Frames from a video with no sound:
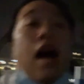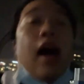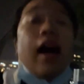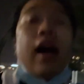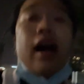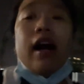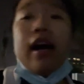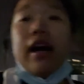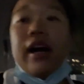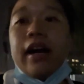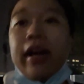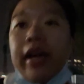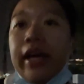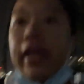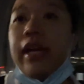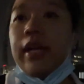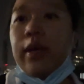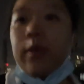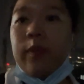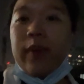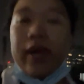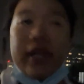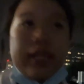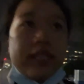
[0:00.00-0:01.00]
I
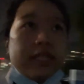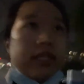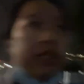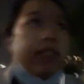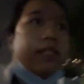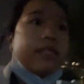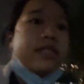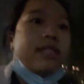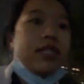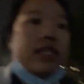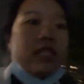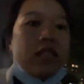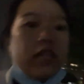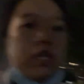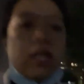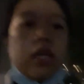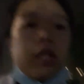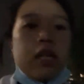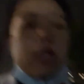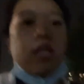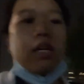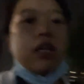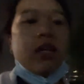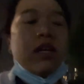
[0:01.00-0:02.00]
went in to see
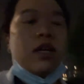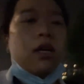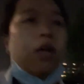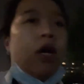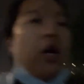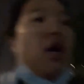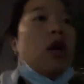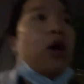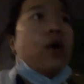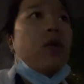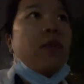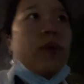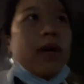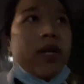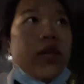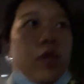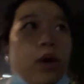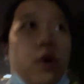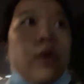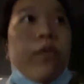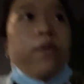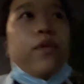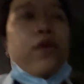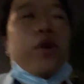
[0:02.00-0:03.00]
her, went
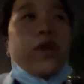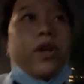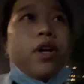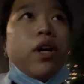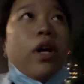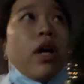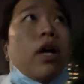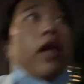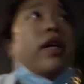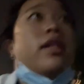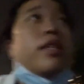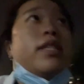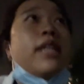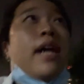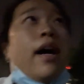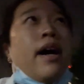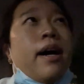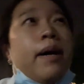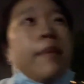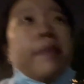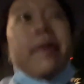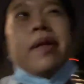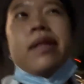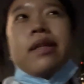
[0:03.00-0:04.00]
over
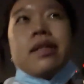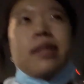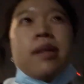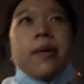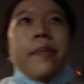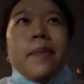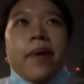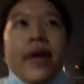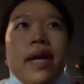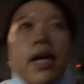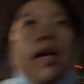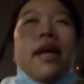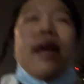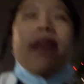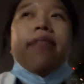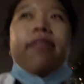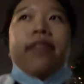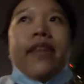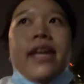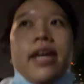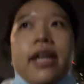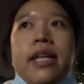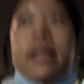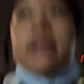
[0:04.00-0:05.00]
time a little bit, and
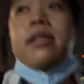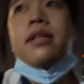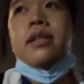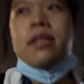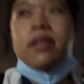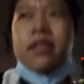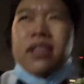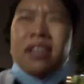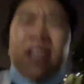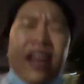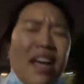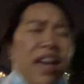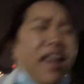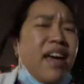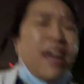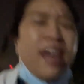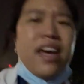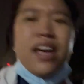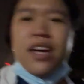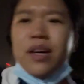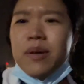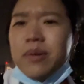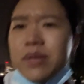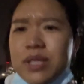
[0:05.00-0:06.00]
then
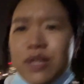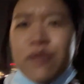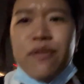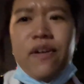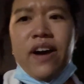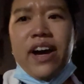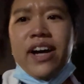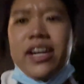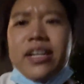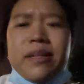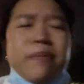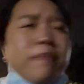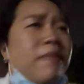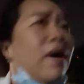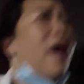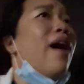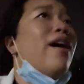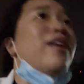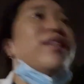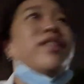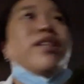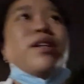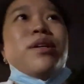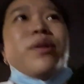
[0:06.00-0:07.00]
it was fine.
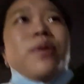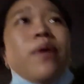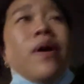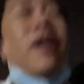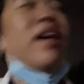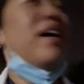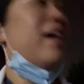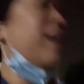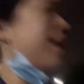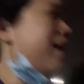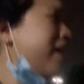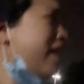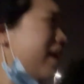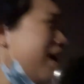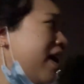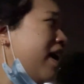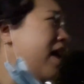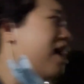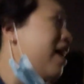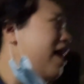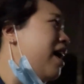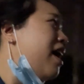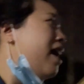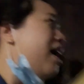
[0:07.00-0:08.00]
Also,
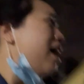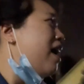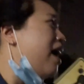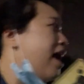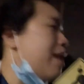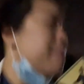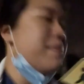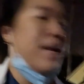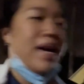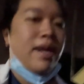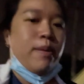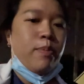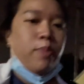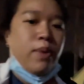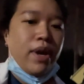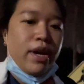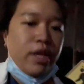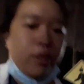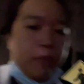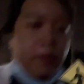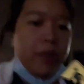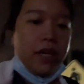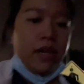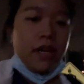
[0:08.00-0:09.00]
I'm out of
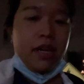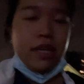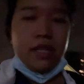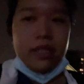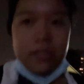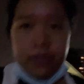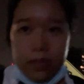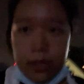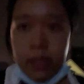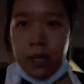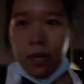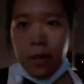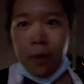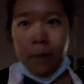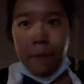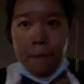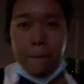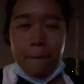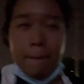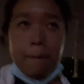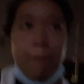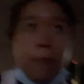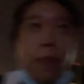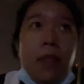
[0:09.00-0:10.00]
breath because
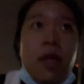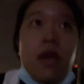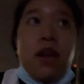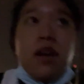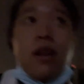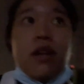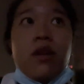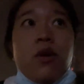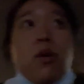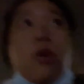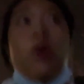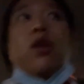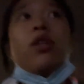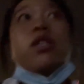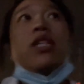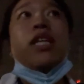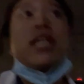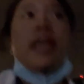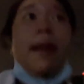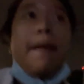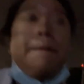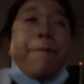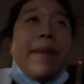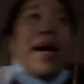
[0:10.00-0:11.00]
in order to
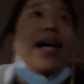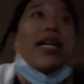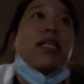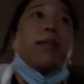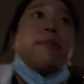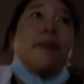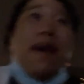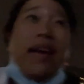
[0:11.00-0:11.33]
get back to my